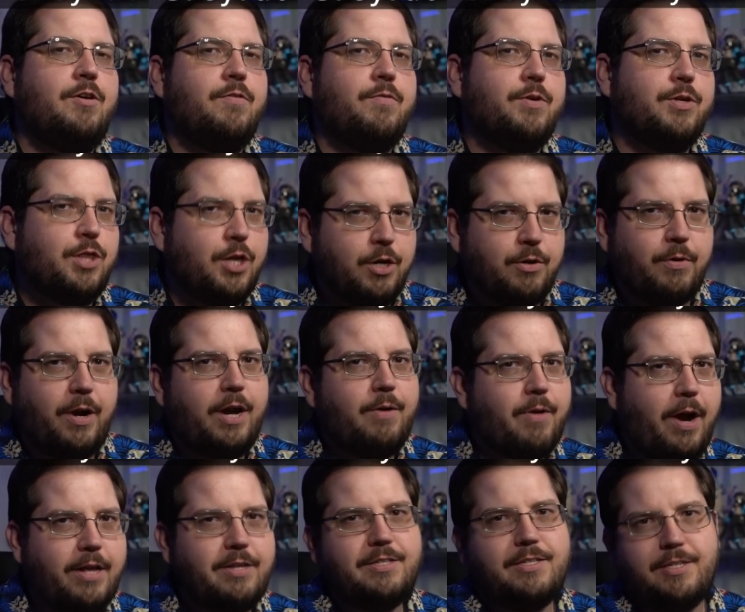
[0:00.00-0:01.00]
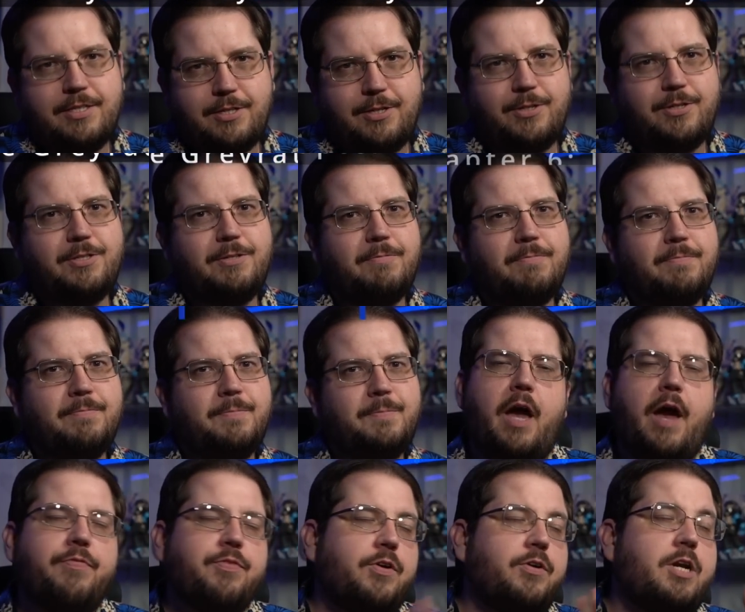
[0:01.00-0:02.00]
with the Gray Rat Sisters.
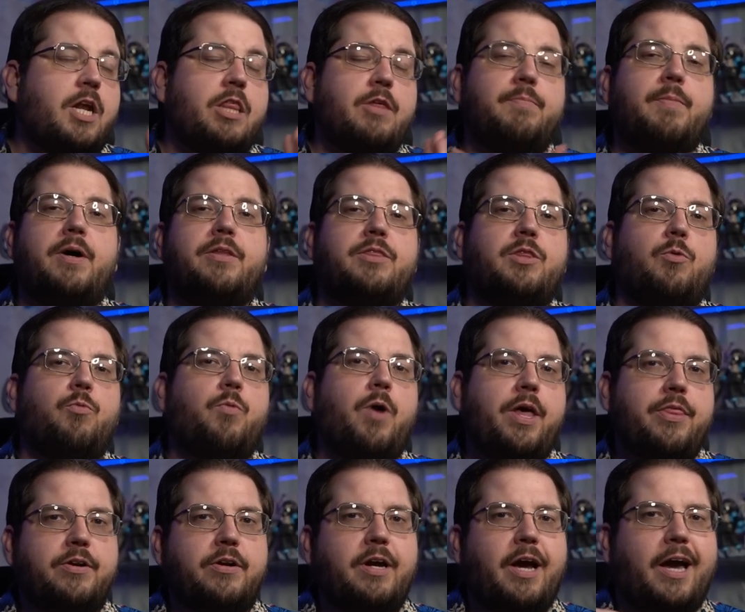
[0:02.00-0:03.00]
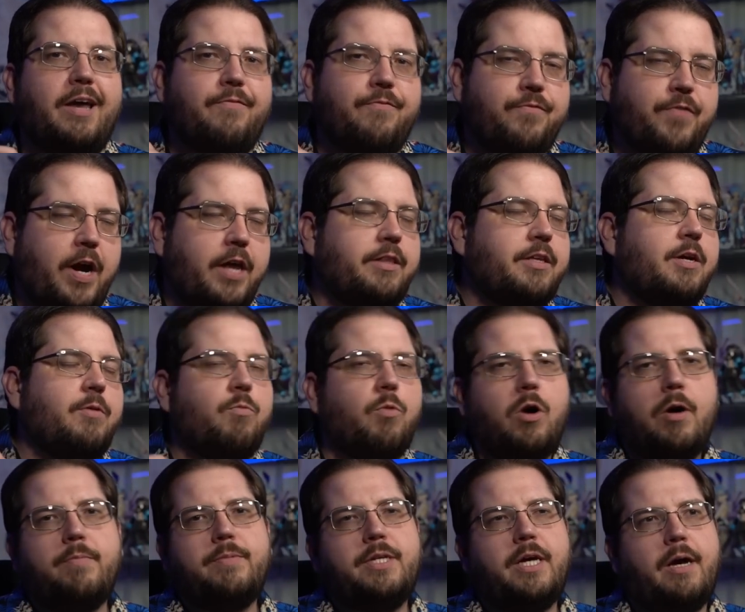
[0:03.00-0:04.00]
After another month, the weather had finally
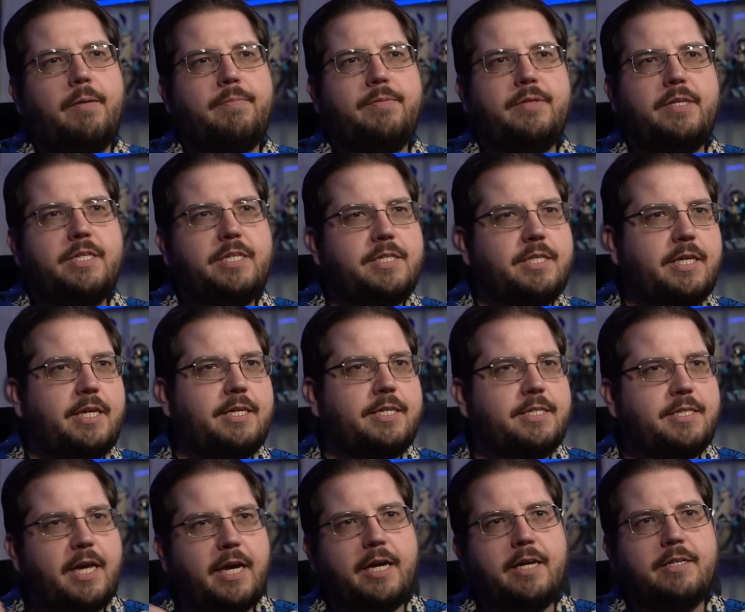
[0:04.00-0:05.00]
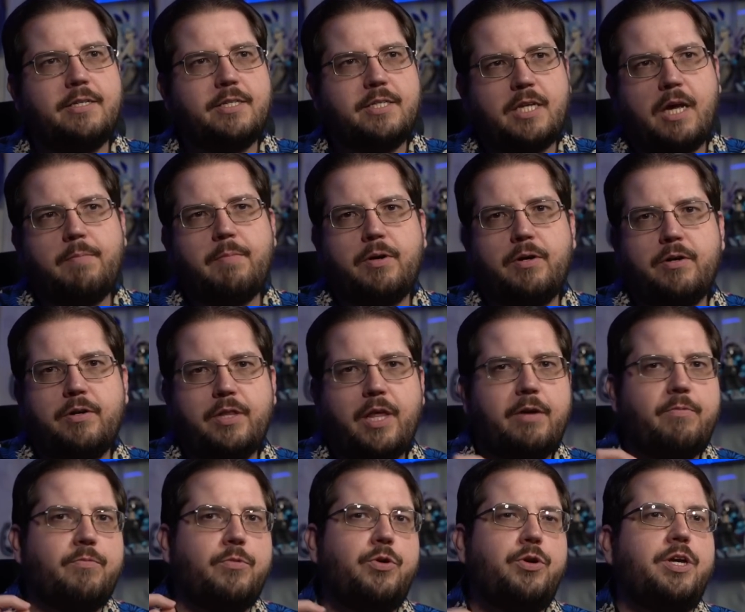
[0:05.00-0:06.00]
warmed up. This is the second summer
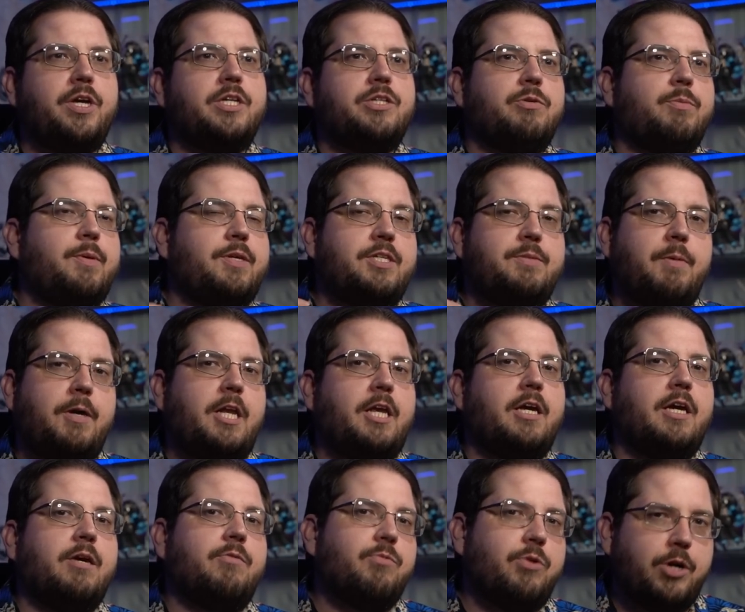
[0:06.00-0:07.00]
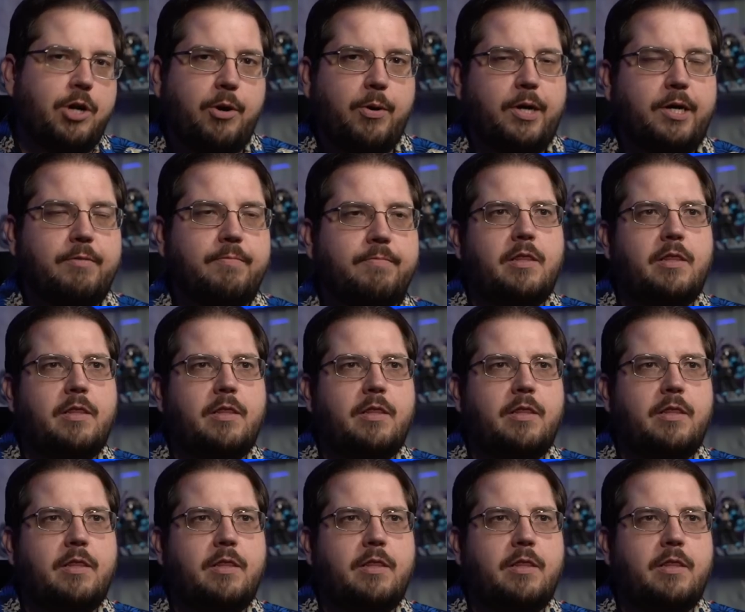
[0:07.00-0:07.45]
that Rudeus would be spending in Rinoa.